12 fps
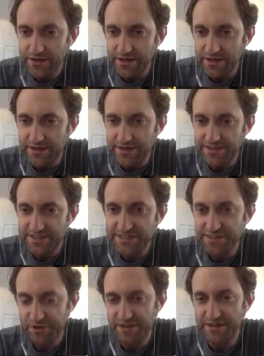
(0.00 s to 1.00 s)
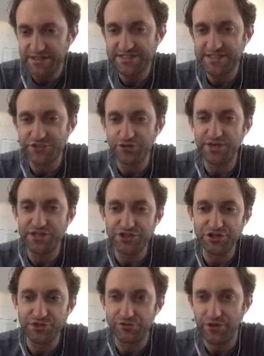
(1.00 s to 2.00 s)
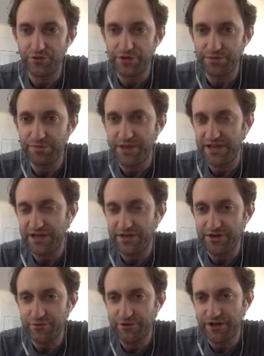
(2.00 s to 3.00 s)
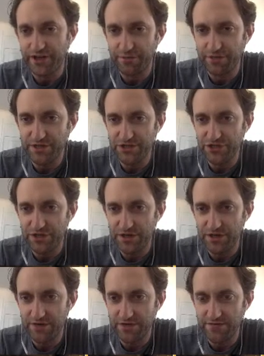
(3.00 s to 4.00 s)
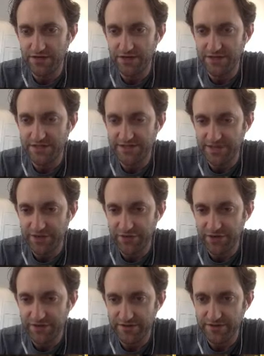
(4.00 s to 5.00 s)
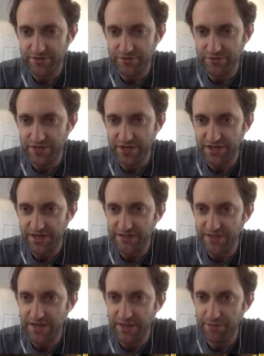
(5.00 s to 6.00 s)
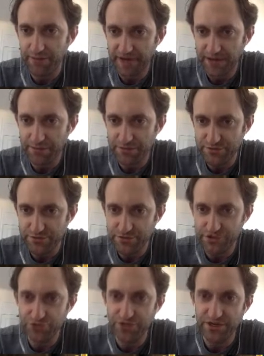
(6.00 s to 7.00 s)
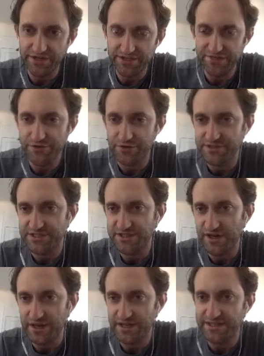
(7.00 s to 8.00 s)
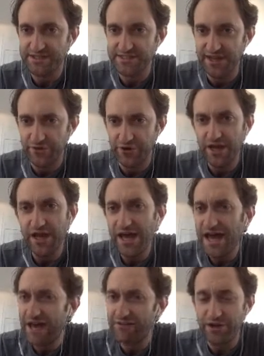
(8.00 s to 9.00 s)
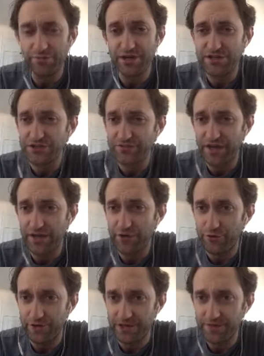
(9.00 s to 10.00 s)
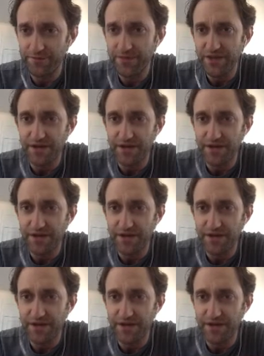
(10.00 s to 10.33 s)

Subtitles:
is similarly situation where we plan on running a bunch of Death Rattles, which we can N'Zoth back between Shredders, Fugan, Starlag, etc. Having a bunch of AoE